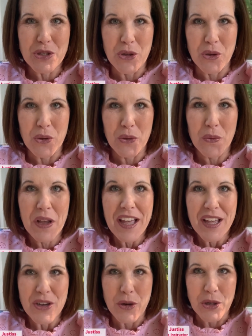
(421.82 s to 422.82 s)
to
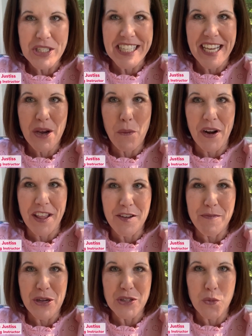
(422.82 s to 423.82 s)
nursing, one of
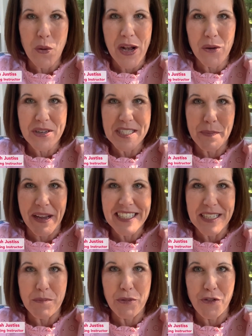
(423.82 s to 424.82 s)
the most
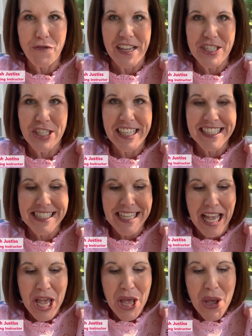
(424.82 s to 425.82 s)
well-respected professions.
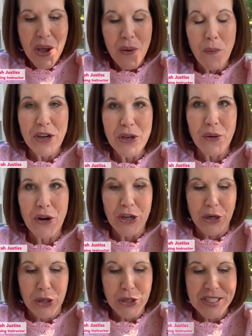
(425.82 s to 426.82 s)
When you're a
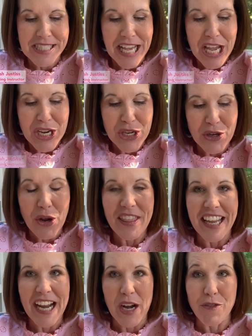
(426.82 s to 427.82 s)
nurse, you know
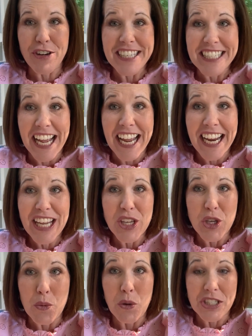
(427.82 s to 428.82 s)
that every day
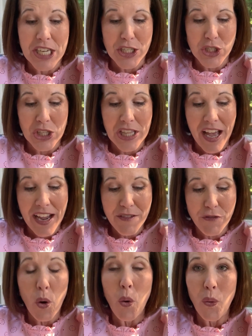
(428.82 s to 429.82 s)
you will touch a
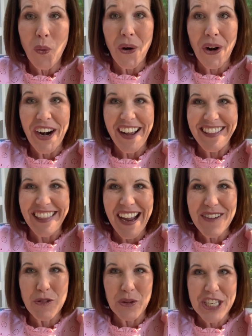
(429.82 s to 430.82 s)
life or a
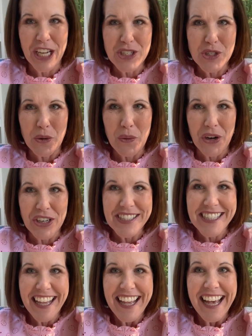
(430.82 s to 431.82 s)
life will touch yours.
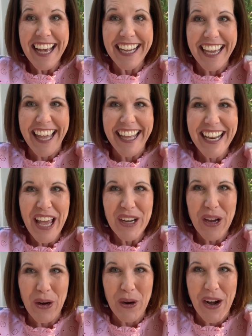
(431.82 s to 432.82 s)
Again,
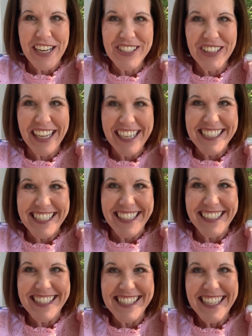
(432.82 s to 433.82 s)

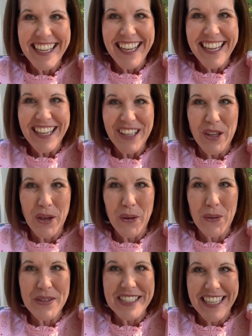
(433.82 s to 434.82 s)
congratulations.
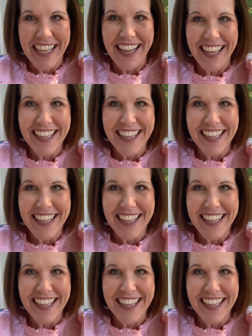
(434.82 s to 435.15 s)
You did